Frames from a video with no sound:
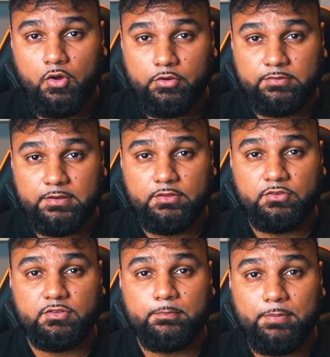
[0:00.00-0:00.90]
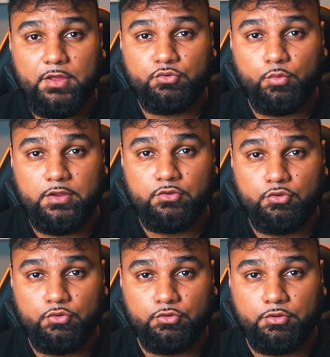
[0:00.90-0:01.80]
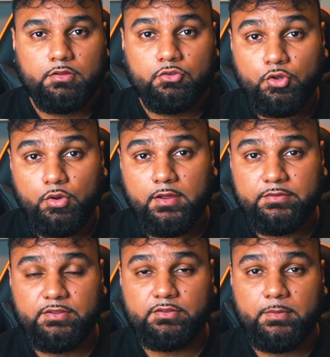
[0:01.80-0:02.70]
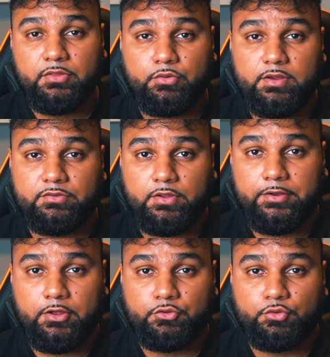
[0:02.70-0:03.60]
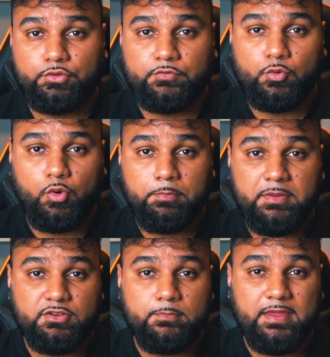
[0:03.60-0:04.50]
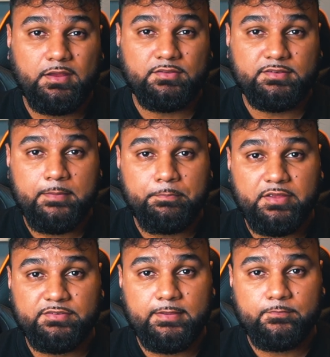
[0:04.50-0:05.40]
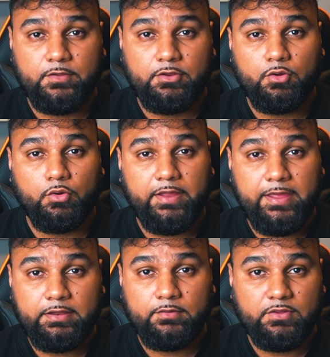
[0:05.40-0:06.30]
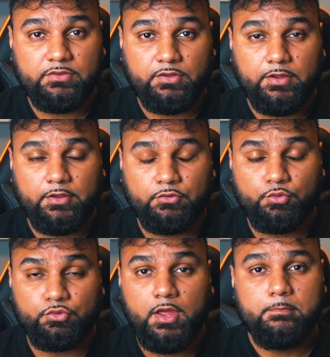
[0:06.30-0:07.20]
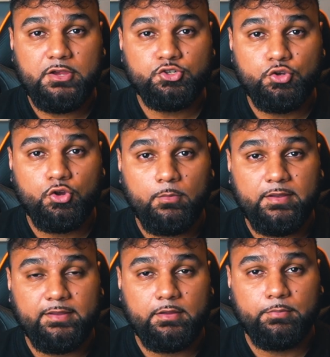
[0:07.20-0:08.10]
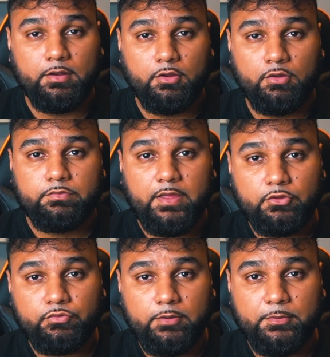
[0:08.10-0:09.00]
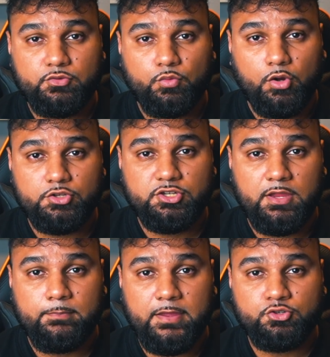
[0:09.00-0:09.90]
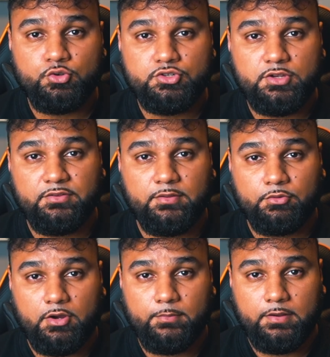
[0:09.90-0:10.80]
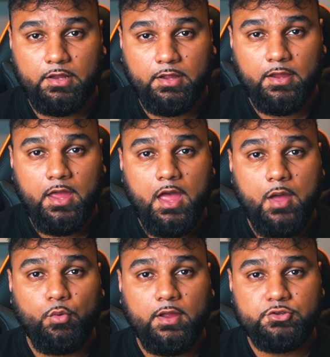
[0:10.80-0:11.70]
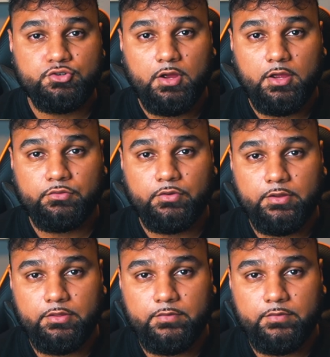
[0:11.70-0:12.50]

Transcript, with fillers: Honestly, this is the best way to do so. So guys, these are my three side hustles. If you want me to make a step-by-step -step video on any of these side hustles, make sure you comment down below. Thanks very much for watching. Make sure you share, subscribe and like, and we'll catch you guys for another